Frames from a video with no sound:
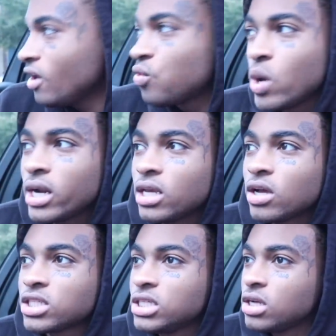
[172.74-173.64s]
If one day
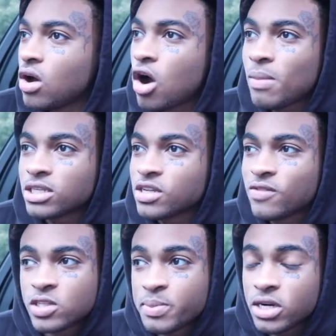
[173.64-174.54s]
y'all see all my stuff
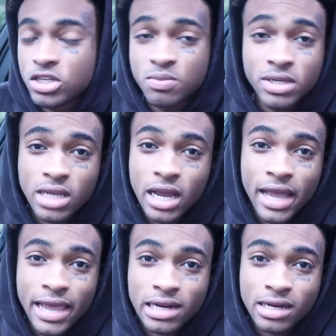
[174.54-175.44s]
disappear, it just means I
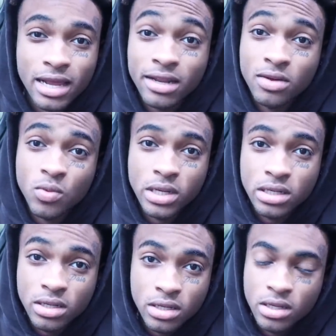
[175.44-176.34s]
got hacked and I didn't
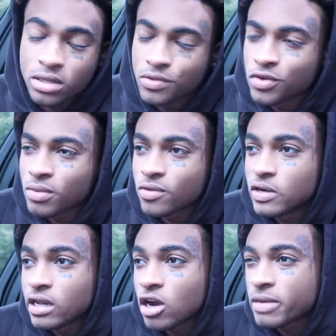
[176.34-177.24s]
win. Feel me? If
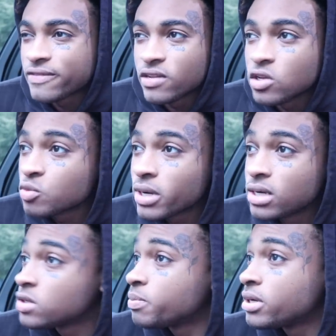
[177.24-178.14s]
one day all my videos
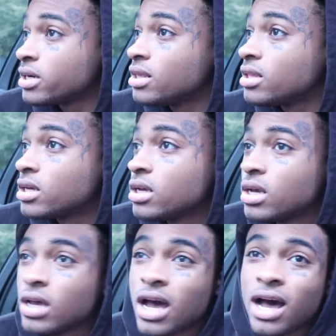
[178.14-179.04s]
might disappear, anything,
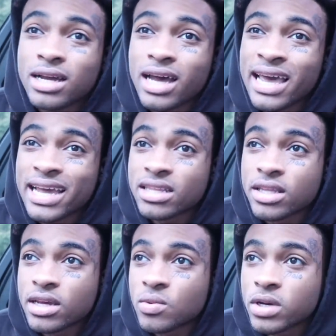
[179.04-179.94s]
I got hacked
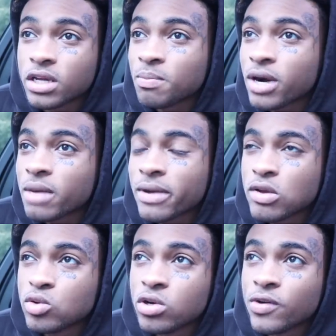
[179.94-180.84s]
and didn't win. Probably my
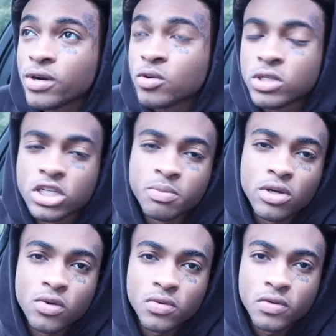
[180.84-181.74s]
YouTube career would just
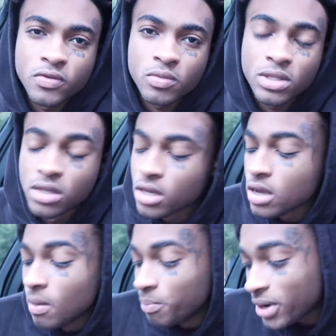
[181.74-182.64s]
be over. You feel me?
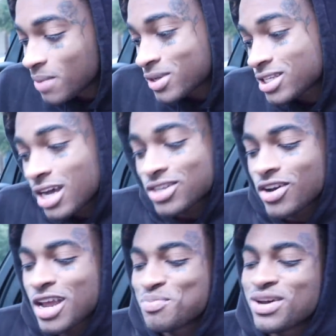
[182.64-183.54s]
But besides
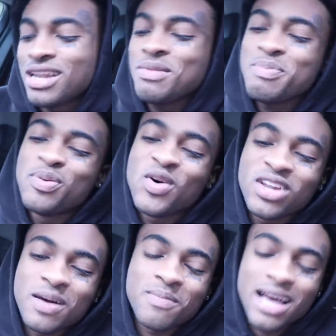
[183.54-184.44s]
all that, bro, let me
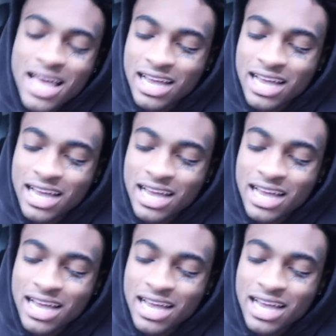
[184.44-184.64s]
pull up my